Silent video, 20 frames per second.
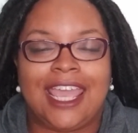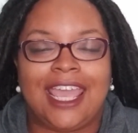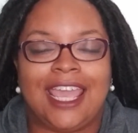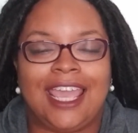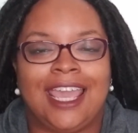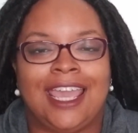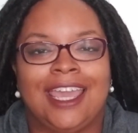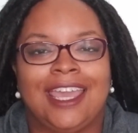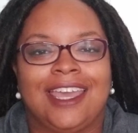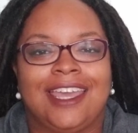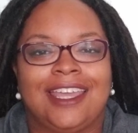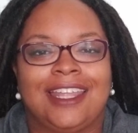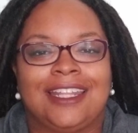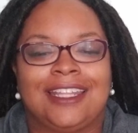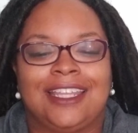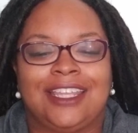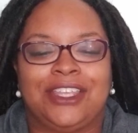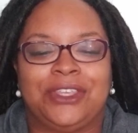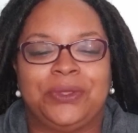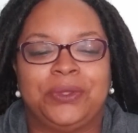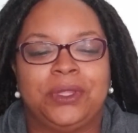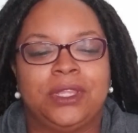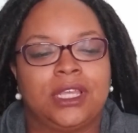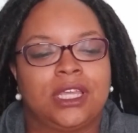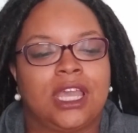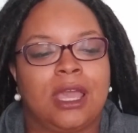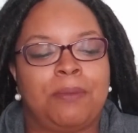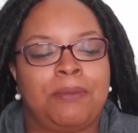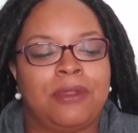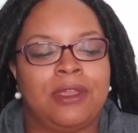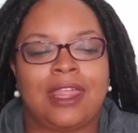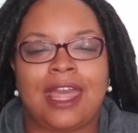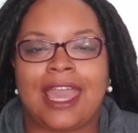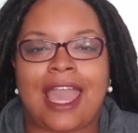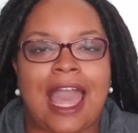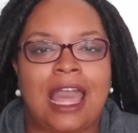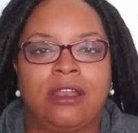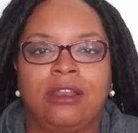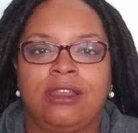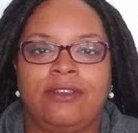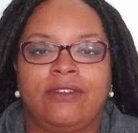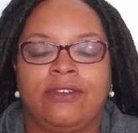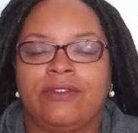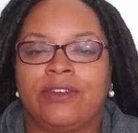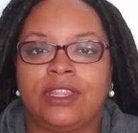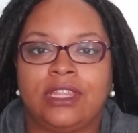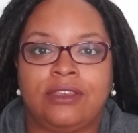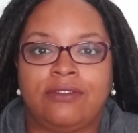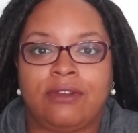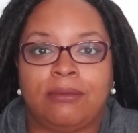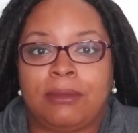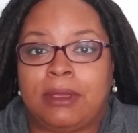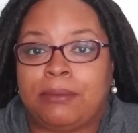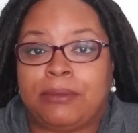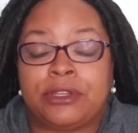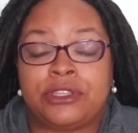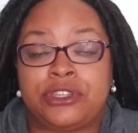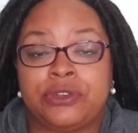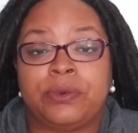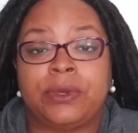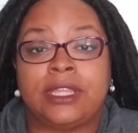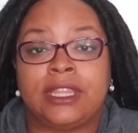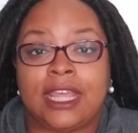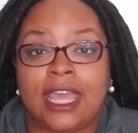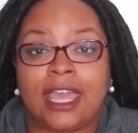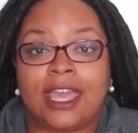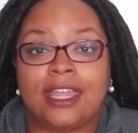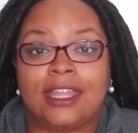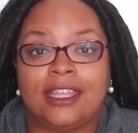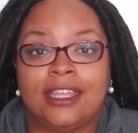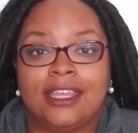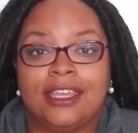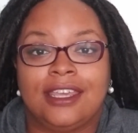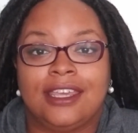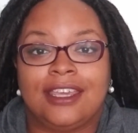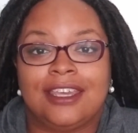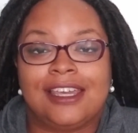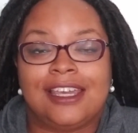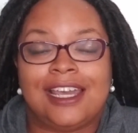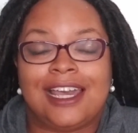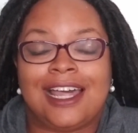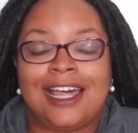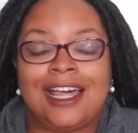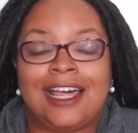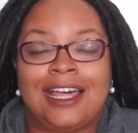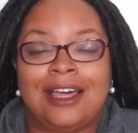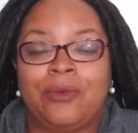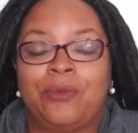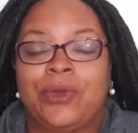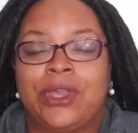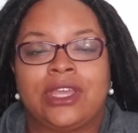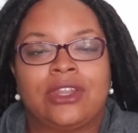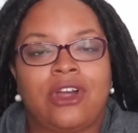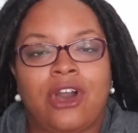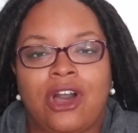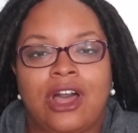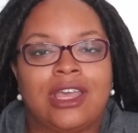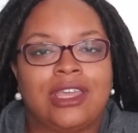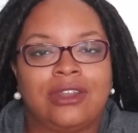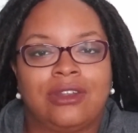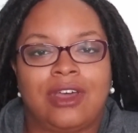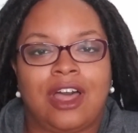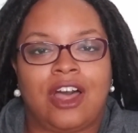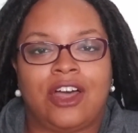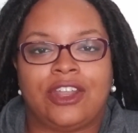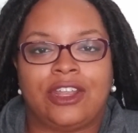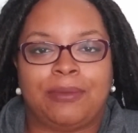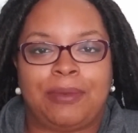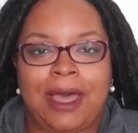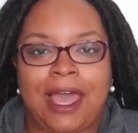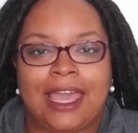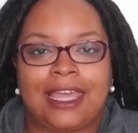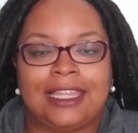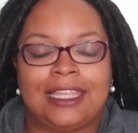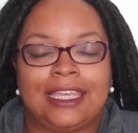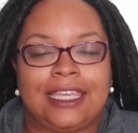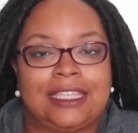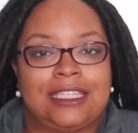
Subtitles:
and you look up and you're like, I don't even really remember doing that. We can all get on autopilot.